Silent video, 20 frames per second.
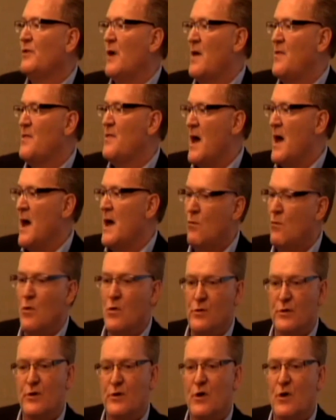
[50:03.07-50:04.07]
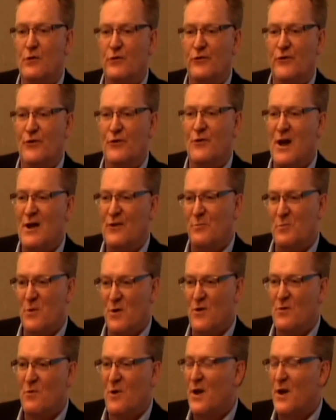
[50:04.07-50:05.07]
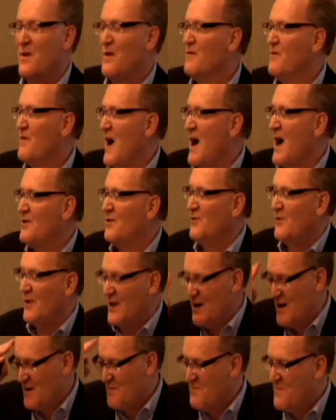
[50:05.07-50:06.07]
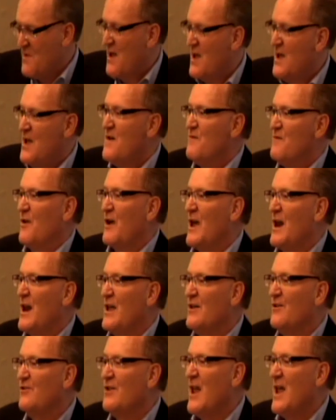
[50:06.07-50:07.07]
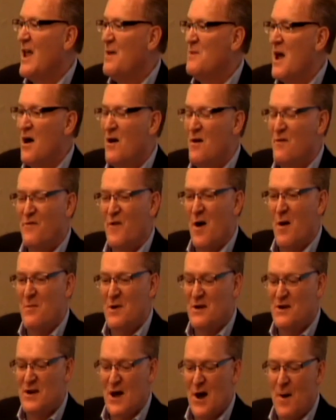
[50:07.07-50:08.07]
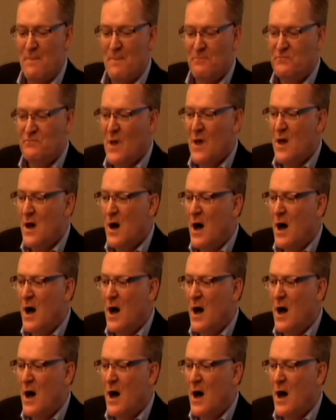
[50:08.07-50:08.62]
built on that roller coaster expert, one of their faculty, and I'm forgetting his name now, at Farmingdale,